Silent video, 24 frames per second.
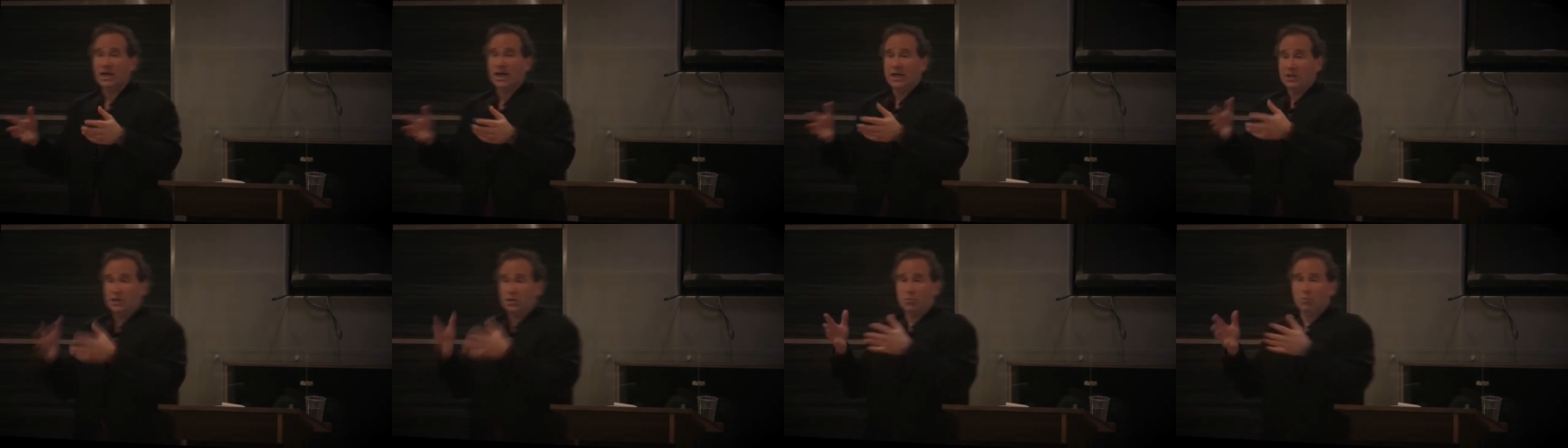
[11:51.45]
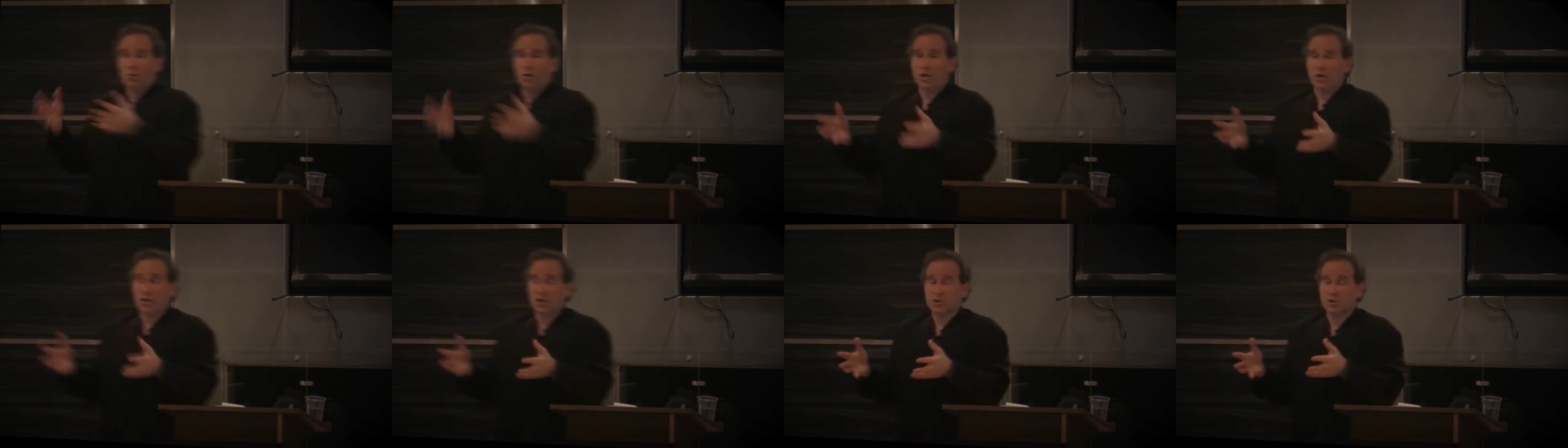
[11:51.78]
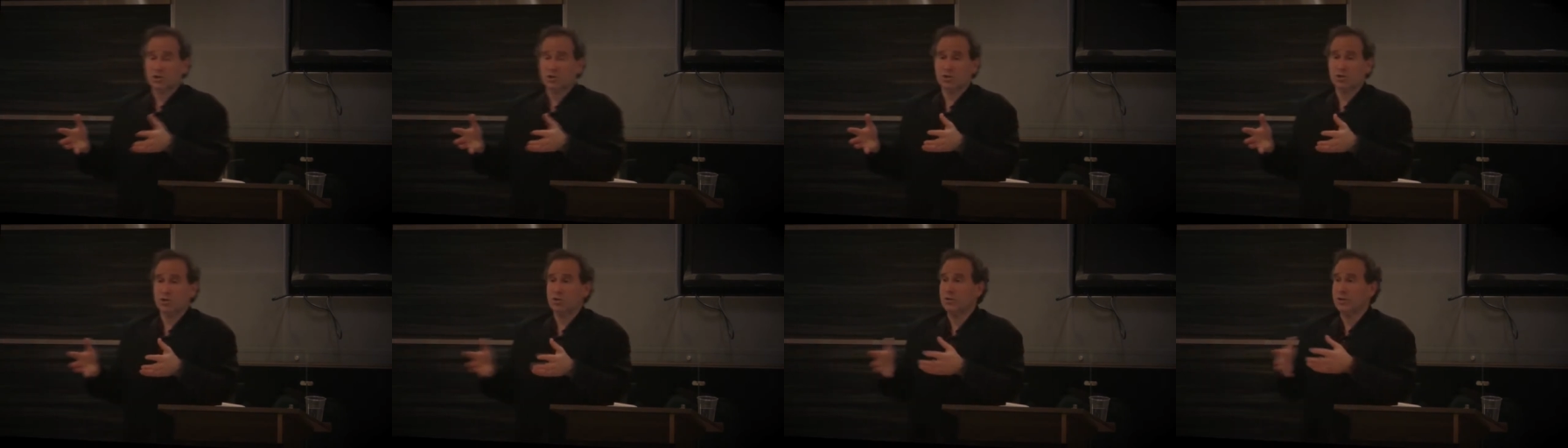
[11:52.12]
and you wanted to
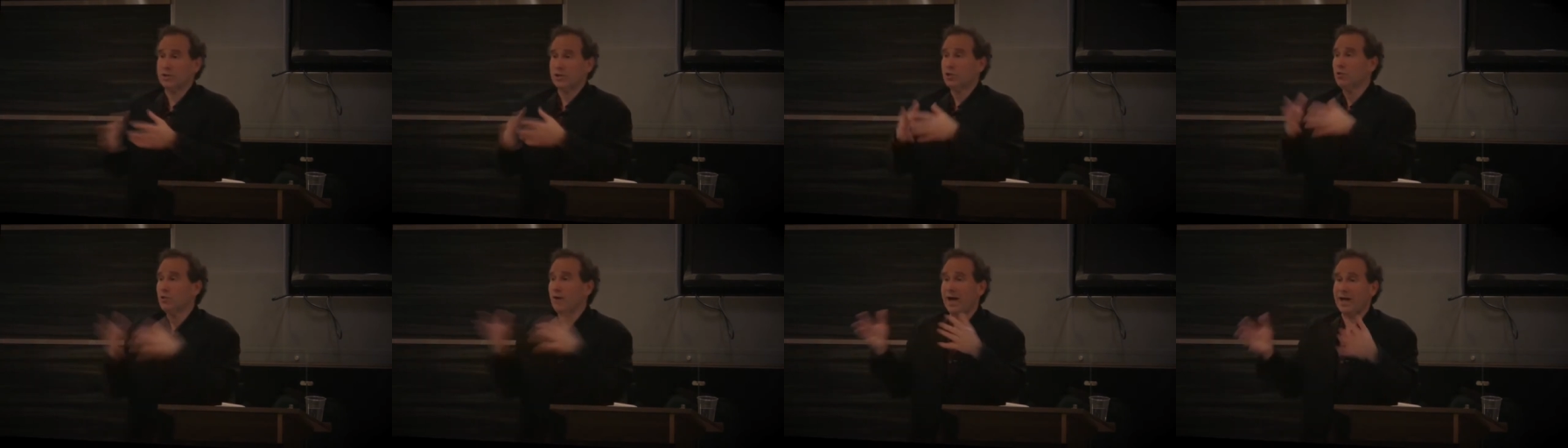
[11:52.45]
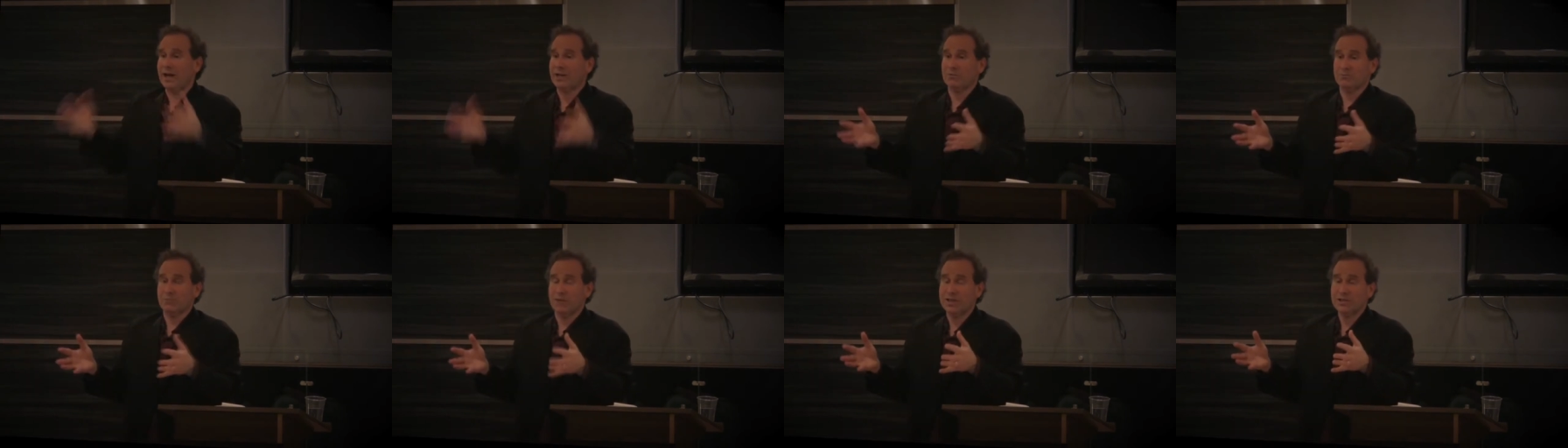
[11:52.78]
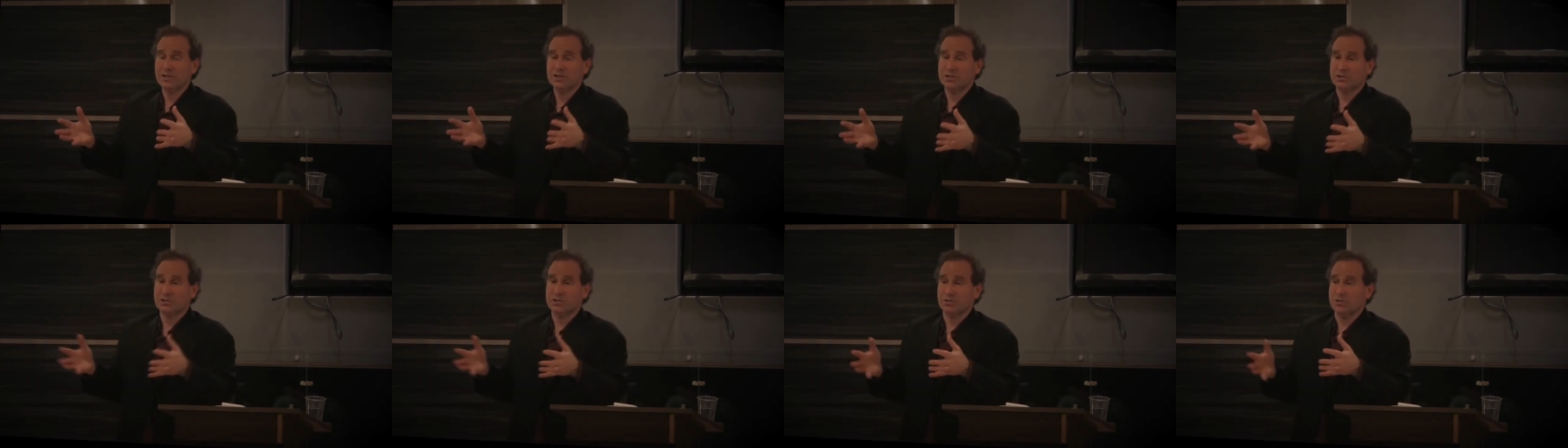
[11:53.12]
sue, and you hadn't
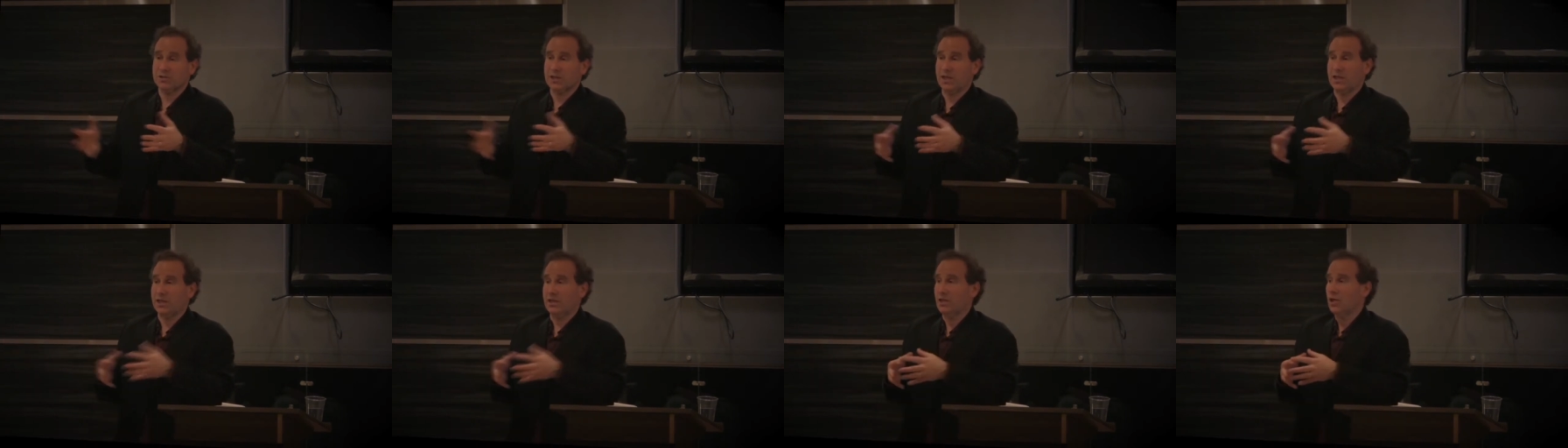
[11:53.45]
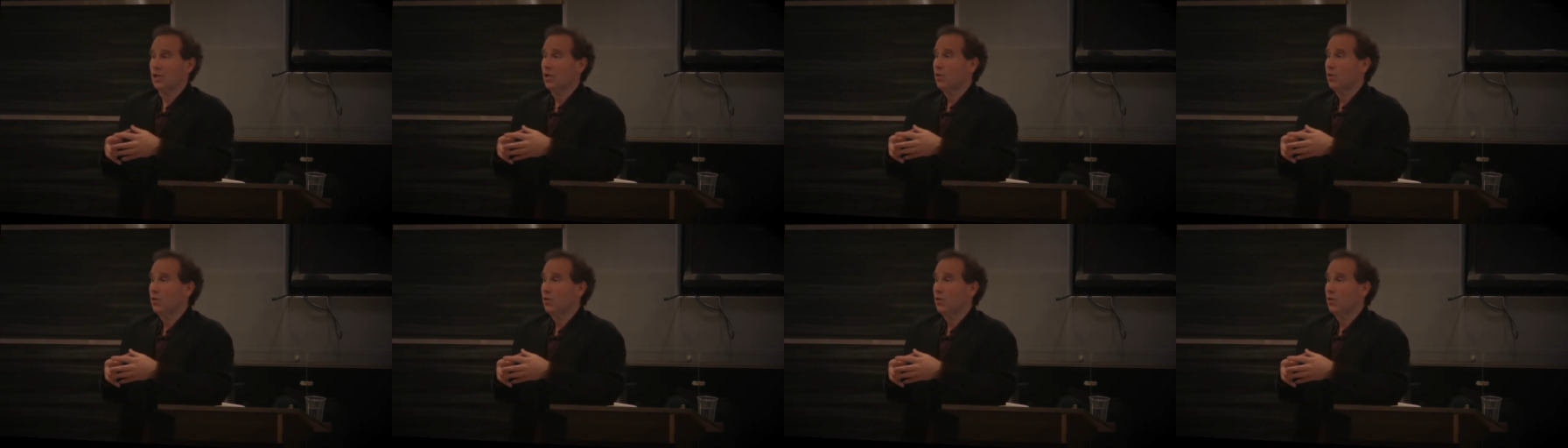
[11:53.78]
registered it.